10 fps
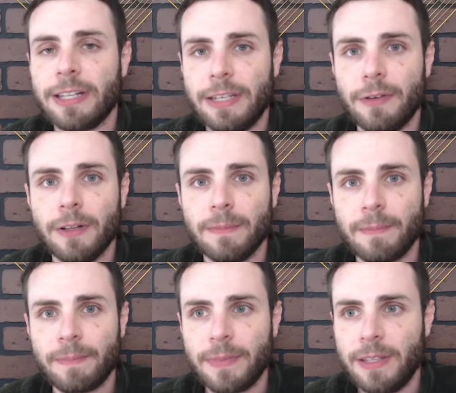evil
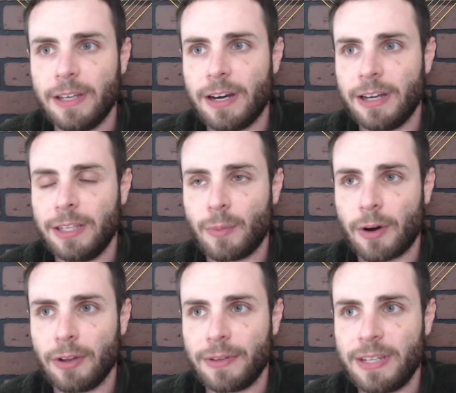in the
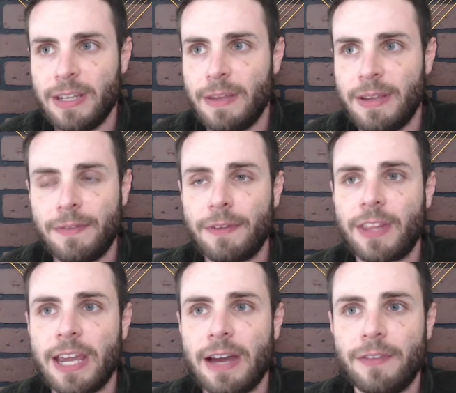world, even if they
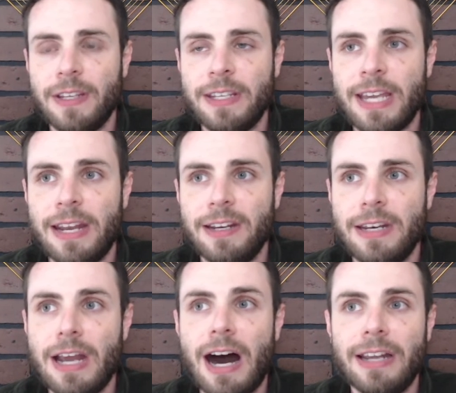have
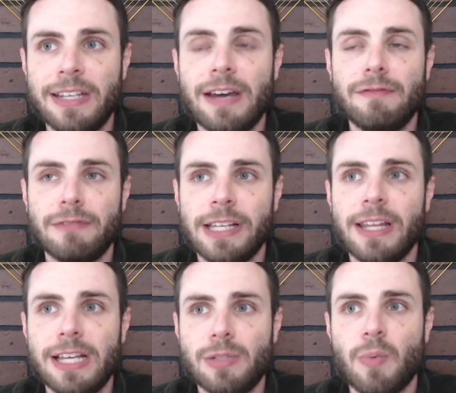not yet
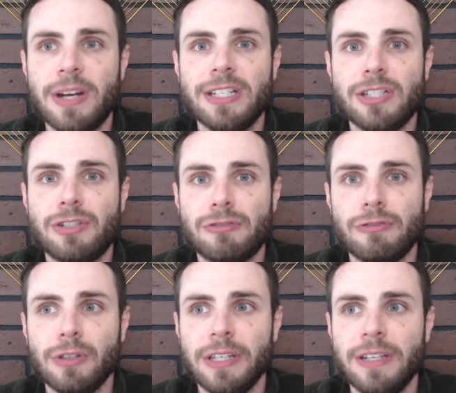realized what is
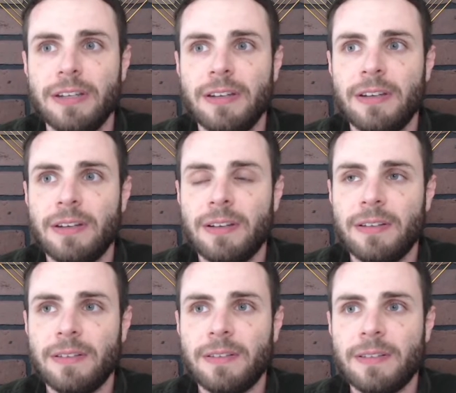truly
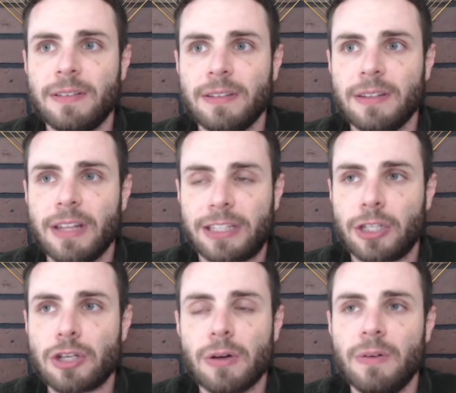like
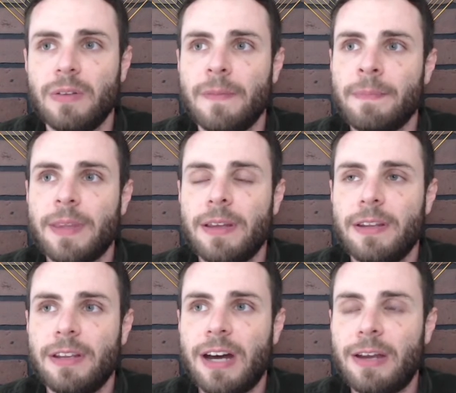
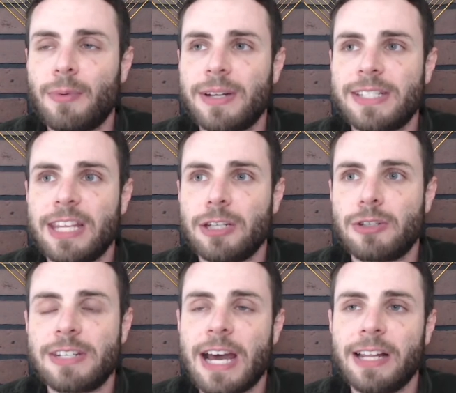I don't want to say the
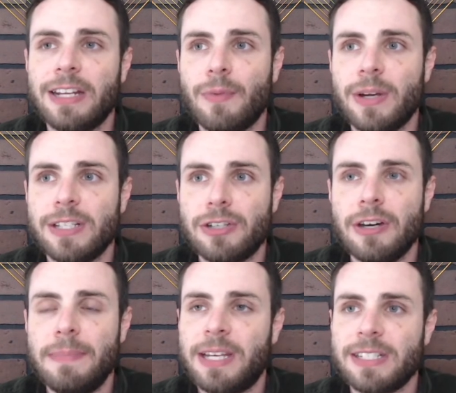totality of what is good,
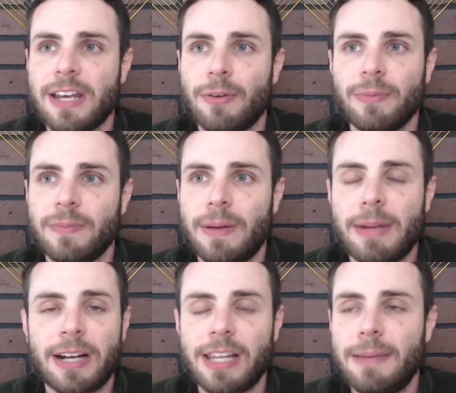because I'm
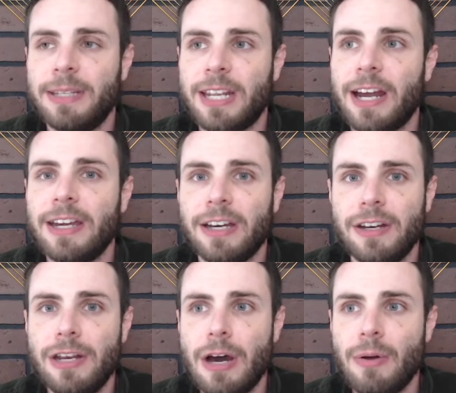not claiming that I
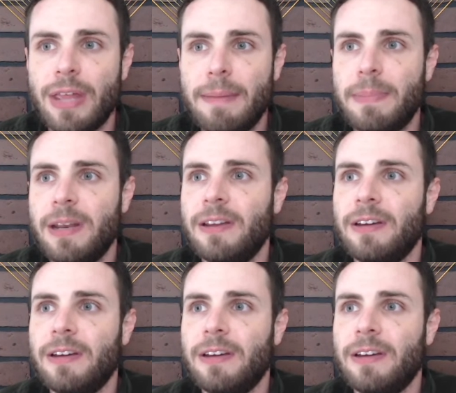know that, but